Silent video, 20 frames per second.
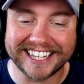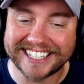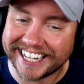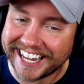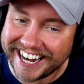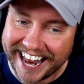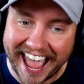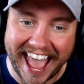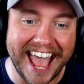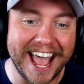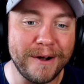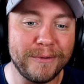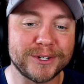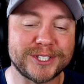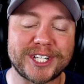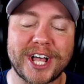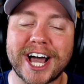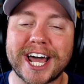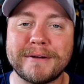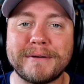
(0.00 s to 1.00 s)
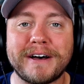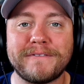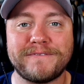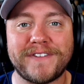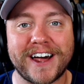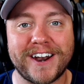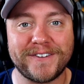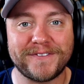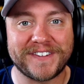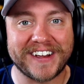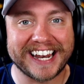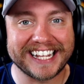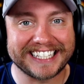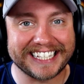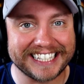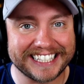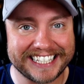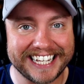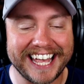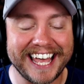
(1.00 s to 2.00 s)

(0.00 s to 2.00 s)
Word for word: and today we're talking about Final Fantasy X.